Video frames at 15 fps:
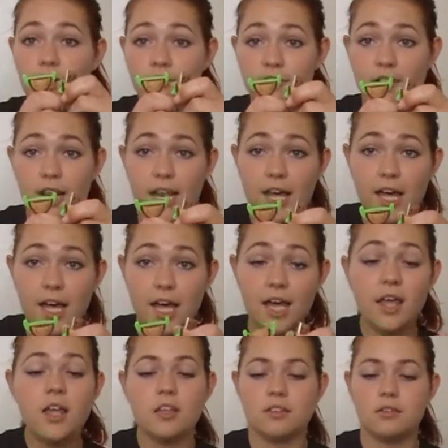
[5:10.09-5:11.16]
voila!
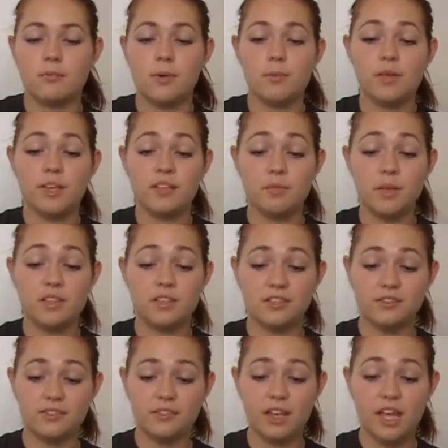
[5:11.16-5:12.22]
So my biggest piece
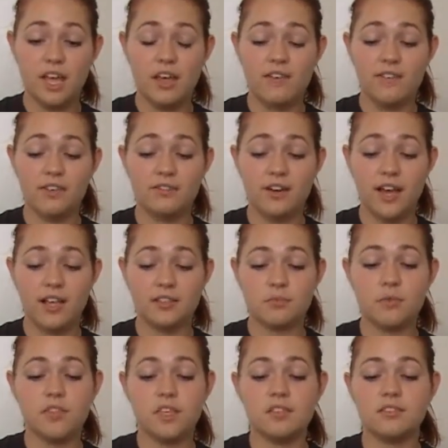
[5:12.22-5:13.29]
of advice
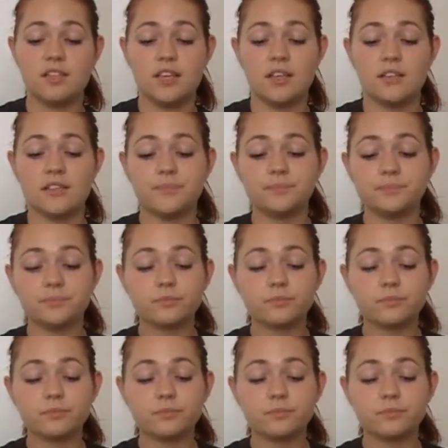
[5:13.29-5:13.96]
with these things